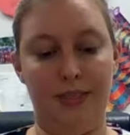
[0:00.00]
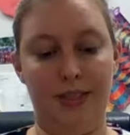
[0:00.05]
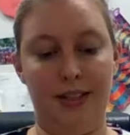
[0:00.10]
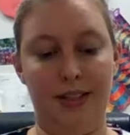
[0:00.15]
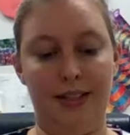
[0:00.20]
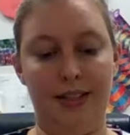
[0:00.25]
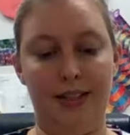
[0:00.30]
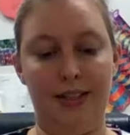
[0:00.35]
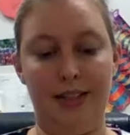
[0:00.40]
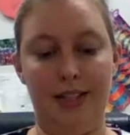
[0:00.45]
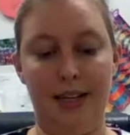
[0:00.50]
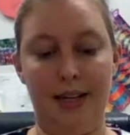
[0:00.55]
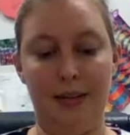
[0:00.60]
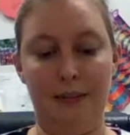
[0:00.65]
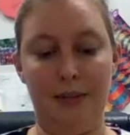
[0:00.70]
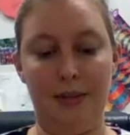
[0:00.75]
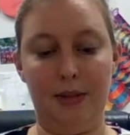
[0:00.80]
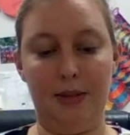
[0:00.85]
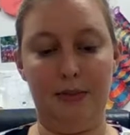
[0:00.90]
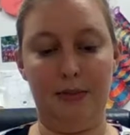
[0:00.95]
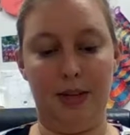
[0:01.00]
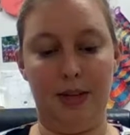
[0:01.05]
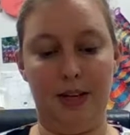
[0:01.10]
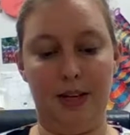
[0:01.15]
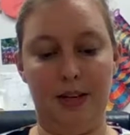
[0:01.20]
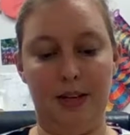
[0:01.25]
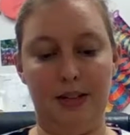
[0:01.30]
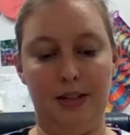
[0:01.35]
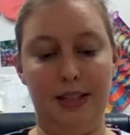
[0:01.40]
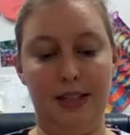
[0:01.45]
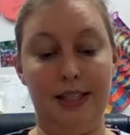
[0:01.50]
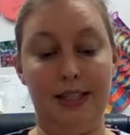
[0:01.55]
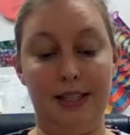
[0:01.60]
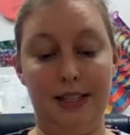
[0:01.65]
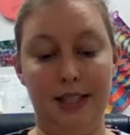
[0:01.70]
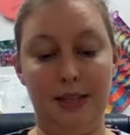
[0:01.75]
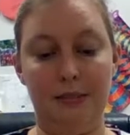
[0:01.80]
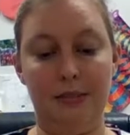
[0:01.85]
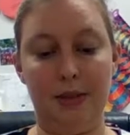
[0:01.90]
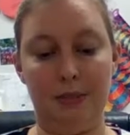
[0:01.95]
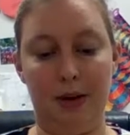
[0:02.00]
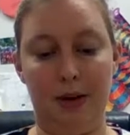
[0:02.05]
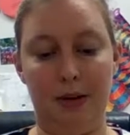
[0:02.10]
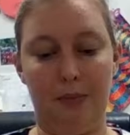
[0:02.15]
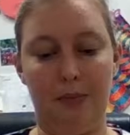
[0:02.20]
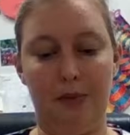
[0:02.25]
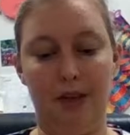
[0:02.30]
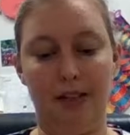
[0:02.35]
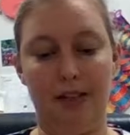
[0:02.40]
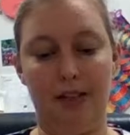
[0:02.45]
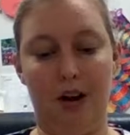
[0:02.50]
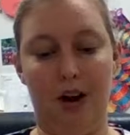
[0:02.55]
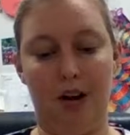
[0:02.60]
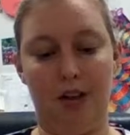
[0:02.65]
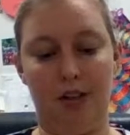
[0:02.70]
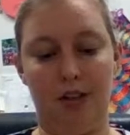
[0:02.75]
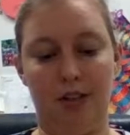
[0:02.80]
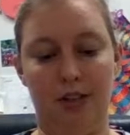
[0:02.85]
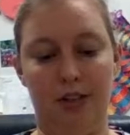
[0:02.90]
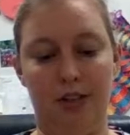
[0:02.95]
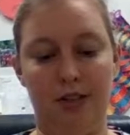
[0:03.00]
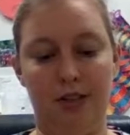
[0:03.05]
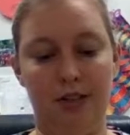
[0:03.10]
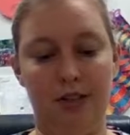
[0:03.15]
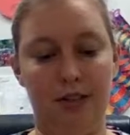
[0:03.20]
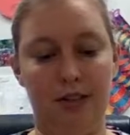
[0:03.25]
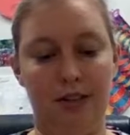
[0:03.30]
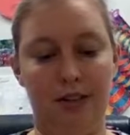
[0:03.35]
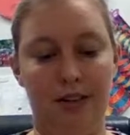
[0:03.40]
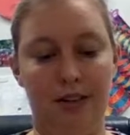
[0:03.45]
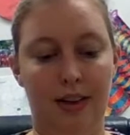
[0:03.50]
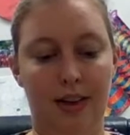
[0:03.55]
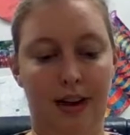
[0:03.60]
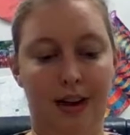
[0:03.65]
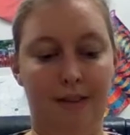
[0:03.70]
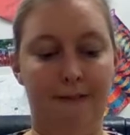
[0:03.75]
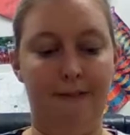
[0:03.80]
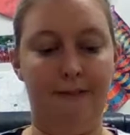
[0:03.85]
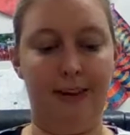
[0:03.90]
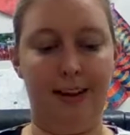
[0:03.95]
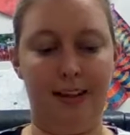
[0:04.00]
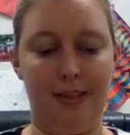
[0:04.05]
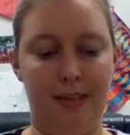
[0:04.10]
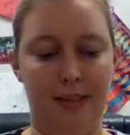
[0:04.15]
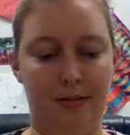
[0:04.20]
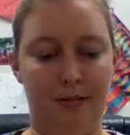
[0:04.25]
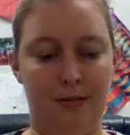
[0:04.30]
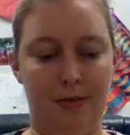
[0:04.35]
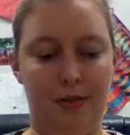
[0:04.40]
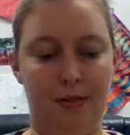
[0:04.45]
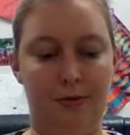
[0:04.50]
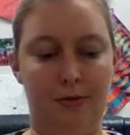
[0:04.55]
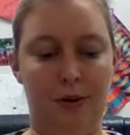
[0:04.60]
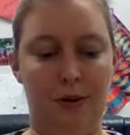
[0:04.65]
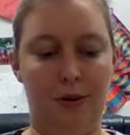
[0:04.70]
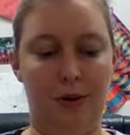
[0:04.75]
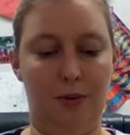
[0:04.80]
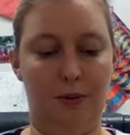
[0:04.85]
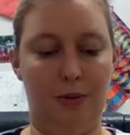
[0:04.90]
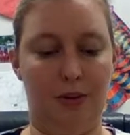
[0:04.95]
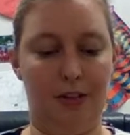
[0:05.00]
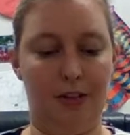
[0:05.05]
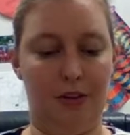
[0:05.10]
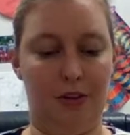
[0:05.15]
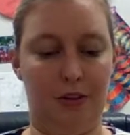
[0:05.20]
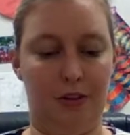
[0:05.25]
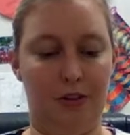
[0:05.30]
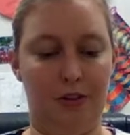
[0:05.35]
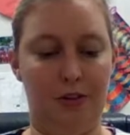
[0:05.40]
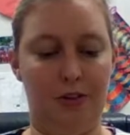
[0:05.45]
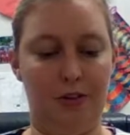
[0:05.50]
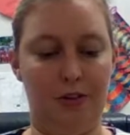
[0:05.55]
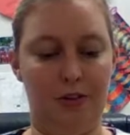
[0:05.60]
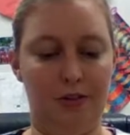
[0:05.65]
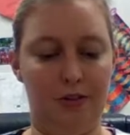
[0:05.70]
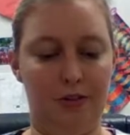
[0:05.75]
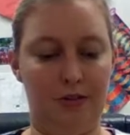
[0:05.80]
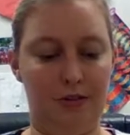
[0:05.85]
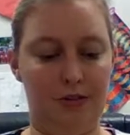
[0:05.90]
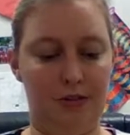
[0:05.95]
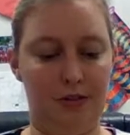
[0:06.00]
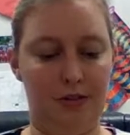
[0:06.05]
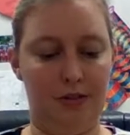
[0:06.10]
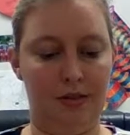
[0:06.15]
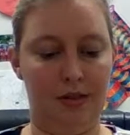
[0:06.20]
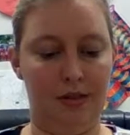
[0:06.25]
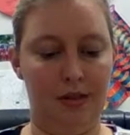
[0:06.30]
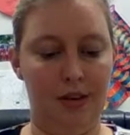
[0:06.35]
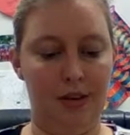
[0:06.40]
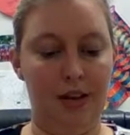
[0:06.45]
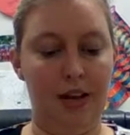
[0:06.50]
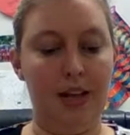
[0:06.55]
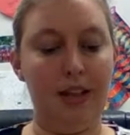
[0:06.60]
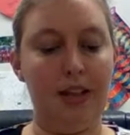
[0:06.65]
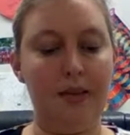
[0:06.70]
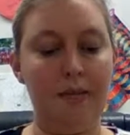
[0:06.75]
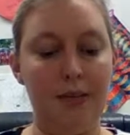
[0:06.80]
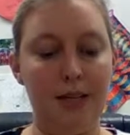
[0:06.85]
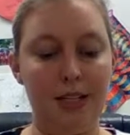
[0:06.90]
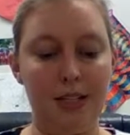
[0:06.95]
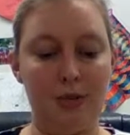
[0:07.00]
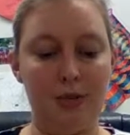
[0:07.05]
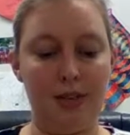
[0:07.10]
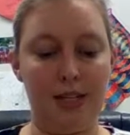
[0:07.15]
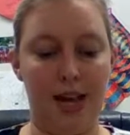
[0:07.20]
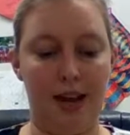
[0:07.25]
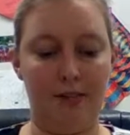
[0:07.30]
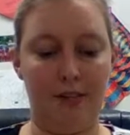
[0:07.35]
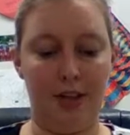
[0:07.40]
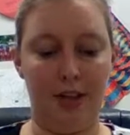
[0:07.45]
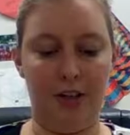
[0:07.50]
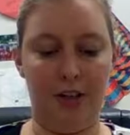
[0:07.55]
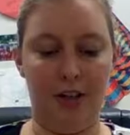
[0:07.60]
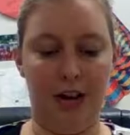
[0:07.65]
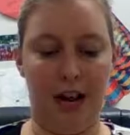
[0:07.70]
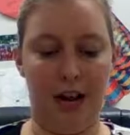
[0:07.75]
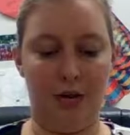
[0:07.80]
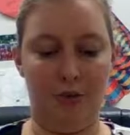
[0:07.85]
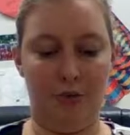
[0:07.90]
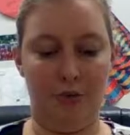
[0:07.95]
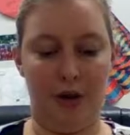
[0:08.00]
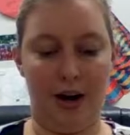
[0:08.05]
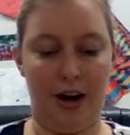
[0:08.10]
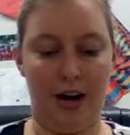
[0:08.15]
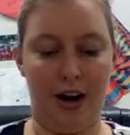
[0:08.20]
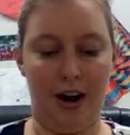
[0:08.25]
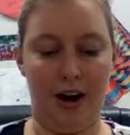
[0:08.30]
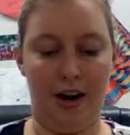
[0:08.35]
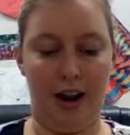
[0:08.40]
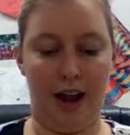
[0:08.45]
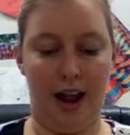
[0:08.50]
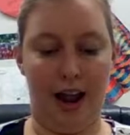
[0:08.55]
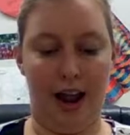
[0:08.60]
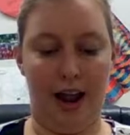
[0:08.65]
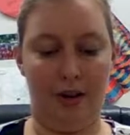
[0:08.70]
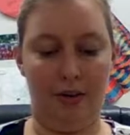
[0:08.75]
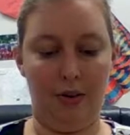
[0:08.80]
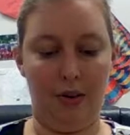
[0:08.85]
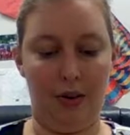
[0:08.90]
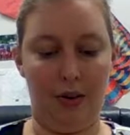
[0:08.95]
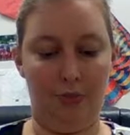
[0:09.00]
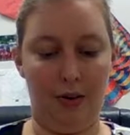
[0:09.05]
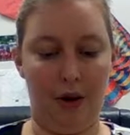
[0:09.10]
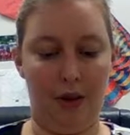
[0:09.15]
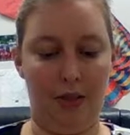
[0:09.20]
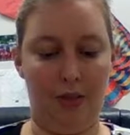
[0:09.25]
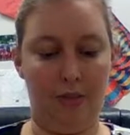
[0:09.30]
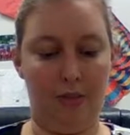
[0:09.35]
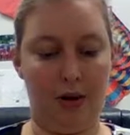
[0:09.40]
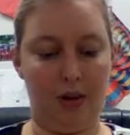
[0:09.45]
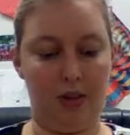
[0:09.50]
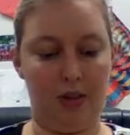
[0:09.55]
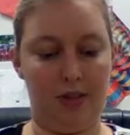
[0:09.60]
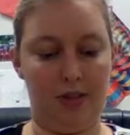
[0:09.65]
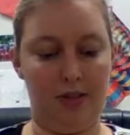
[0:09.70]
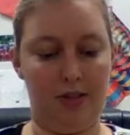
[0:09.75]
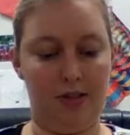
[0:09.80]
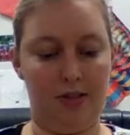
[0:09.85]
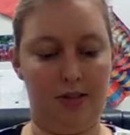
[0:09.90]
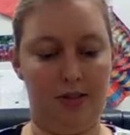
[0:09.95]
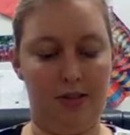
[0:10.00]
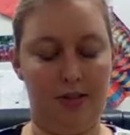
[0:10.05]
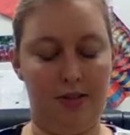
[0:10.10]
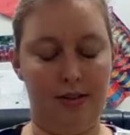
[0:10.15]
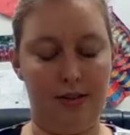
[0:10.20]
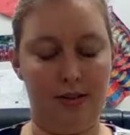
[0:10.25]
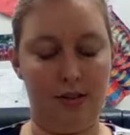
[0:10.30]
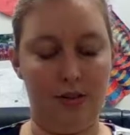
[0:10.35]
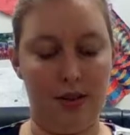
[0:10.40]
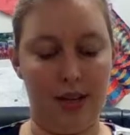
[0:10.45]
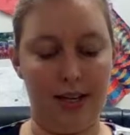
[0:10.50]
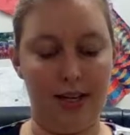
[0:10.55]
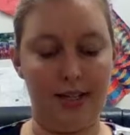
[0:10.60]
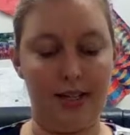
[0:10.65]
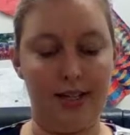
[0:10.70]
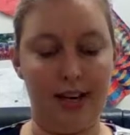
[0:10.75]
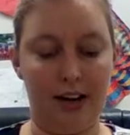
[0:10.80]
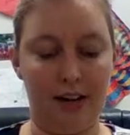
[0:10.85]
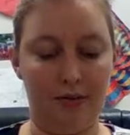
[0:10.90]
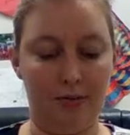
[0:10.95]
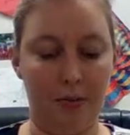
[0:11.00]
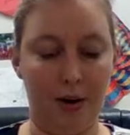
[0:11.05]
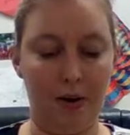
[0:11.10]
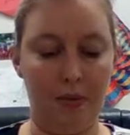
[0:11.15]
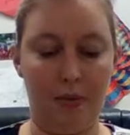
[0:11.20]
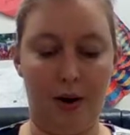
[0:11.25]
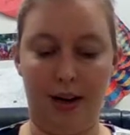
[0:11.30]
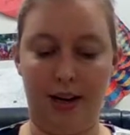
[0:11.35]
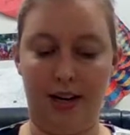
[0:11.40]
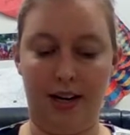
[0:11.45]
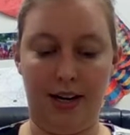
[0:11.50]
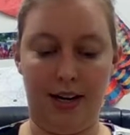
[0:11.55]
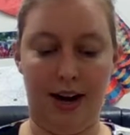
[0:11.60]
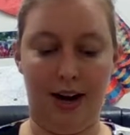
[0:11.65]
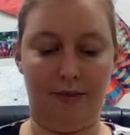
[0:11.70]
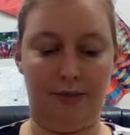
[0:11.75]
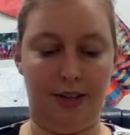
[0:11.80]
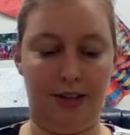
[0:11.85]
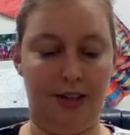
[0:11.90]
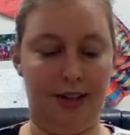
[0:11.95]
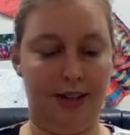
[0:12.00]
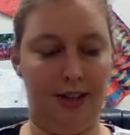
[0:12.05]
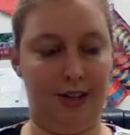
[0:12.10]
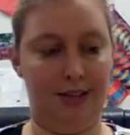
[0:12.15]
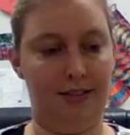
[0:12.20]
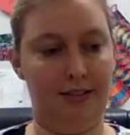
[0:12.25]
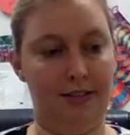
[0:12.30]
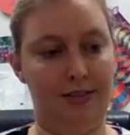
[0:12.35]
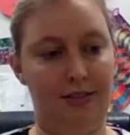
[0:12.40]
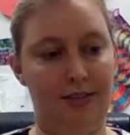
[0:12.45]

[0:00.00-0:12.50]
it seemed to my oppressed conscience like a phantom devoting me to the hulks. The mist was heavier yet when I got out upon the marshes, so that instead of my running at everything